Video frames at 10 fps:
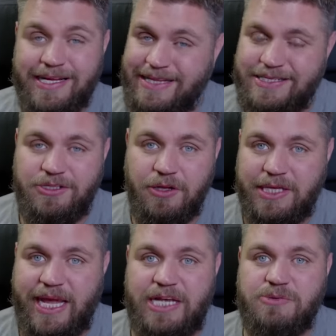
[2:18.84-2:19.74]
That's not the
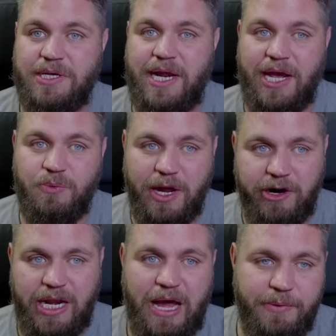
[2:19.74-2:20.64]
case for United. We are
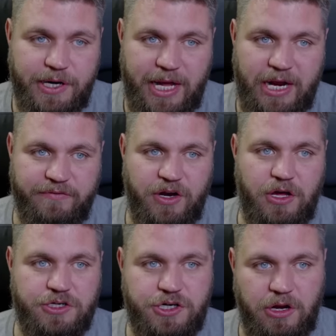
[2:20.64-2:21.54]
allowing a hell of a lot
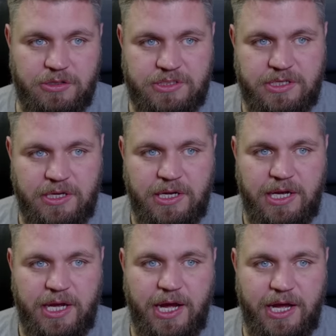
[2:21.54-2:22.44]
of shots.
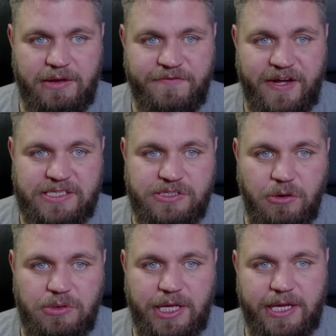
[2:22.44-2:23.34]
In fact, it's
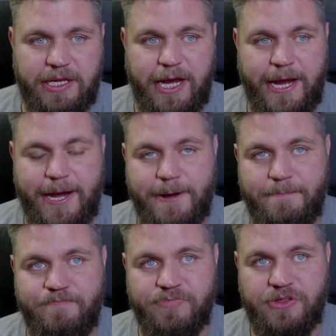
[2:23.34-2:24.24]
only
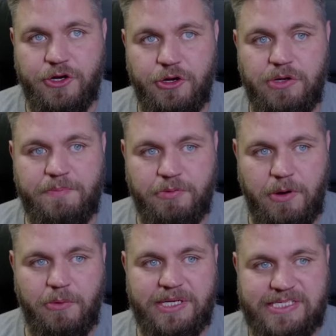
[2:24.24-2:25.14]
the newly
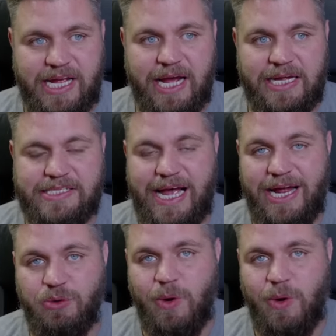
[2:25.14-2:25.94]
promoted sides and